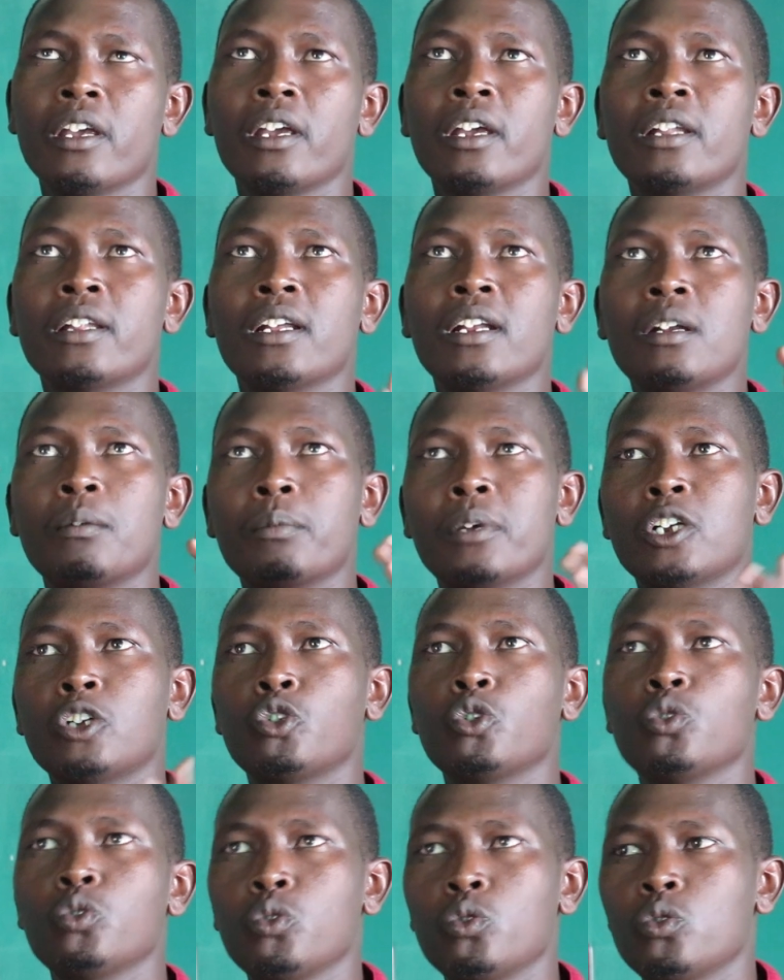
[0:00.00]
And then number
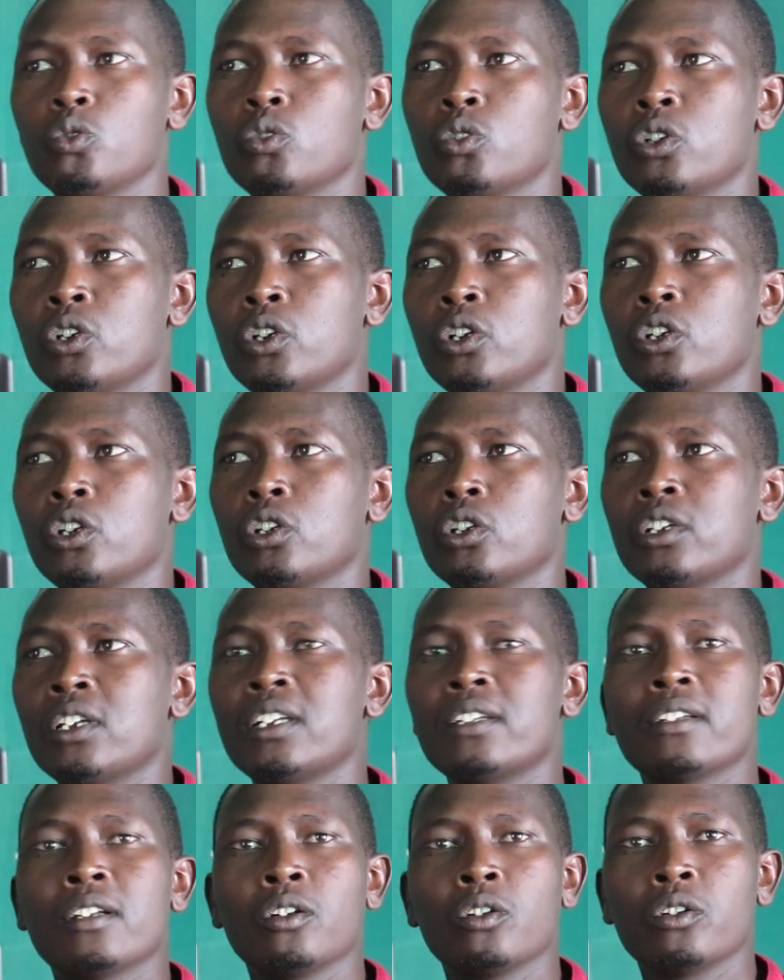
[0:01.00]
2,
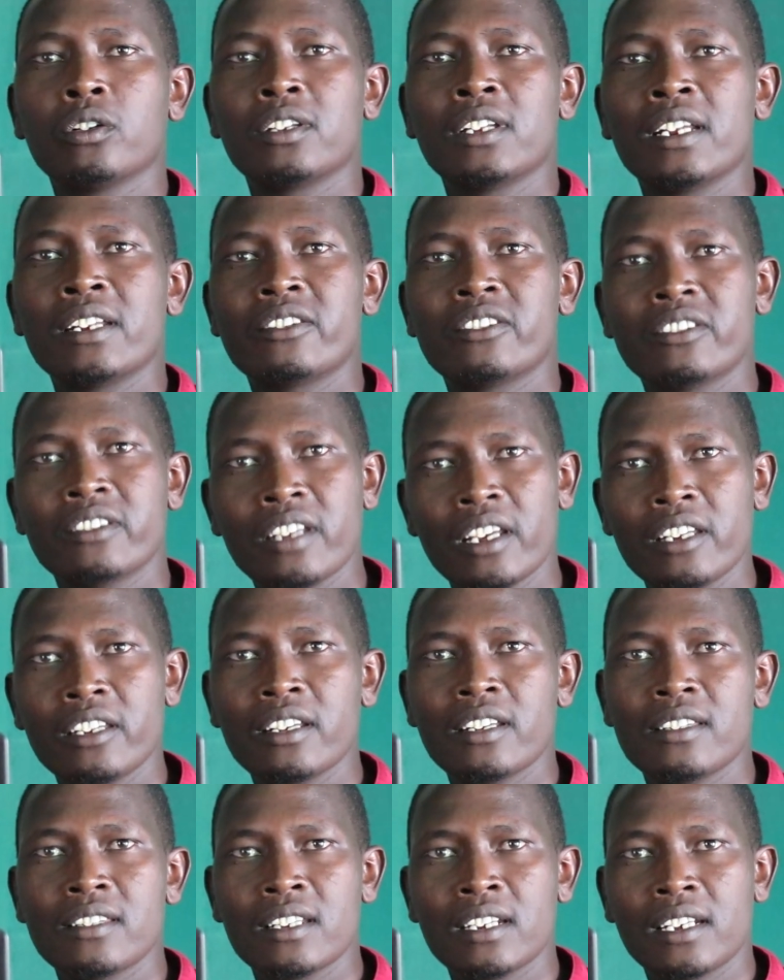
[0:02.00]
there's
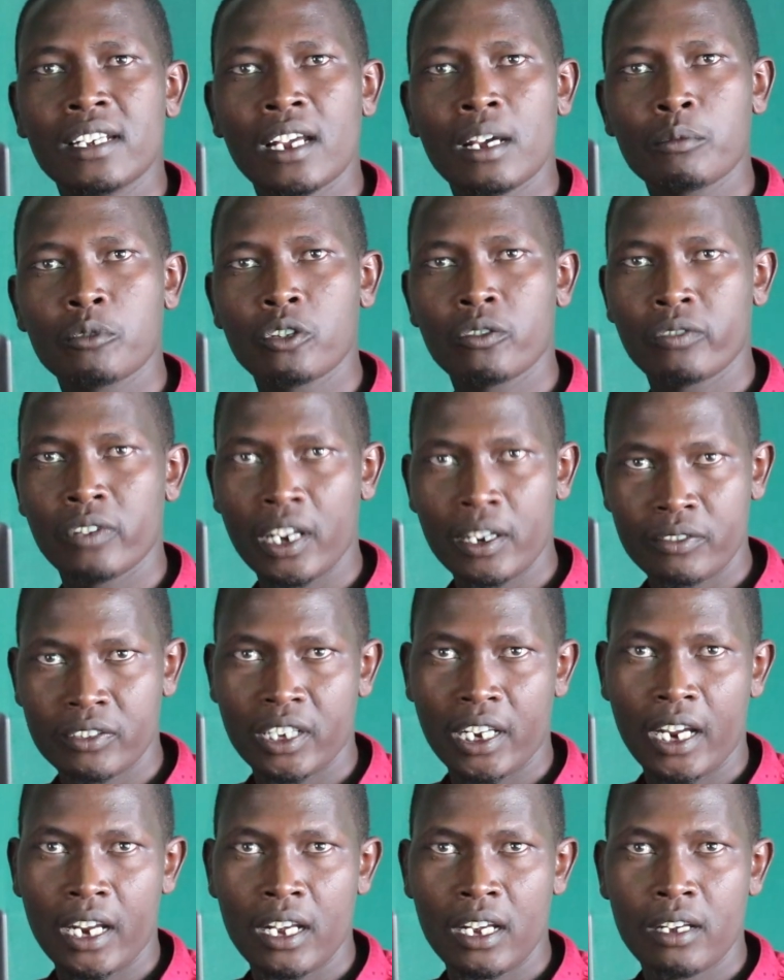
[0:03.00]
changes in terms of
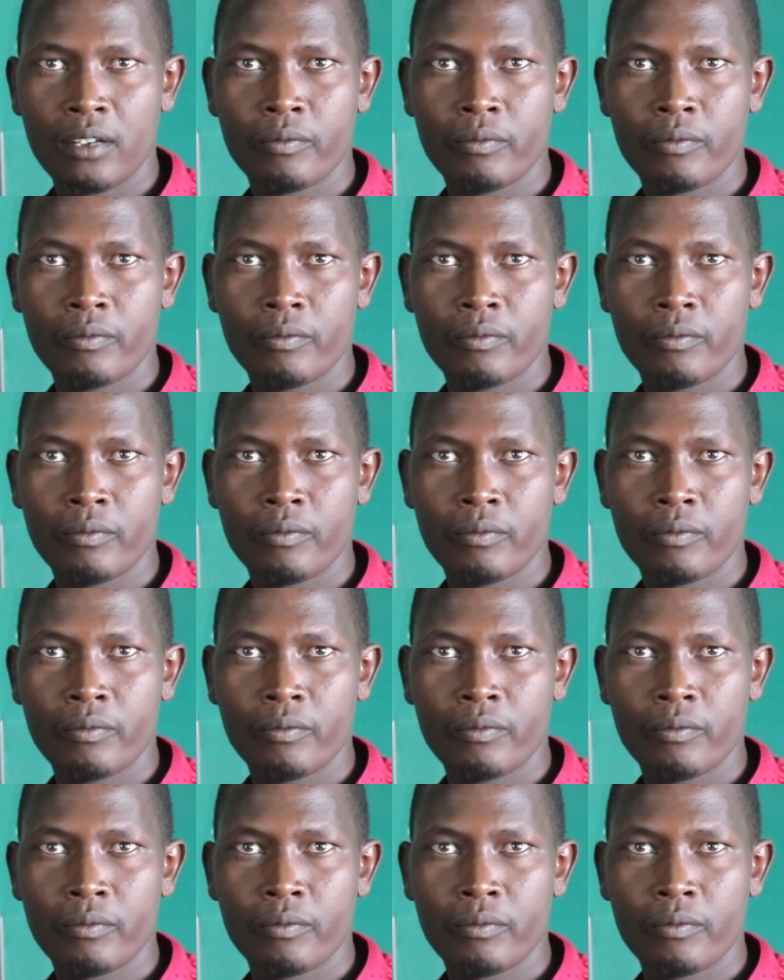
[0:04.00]
lifestyle.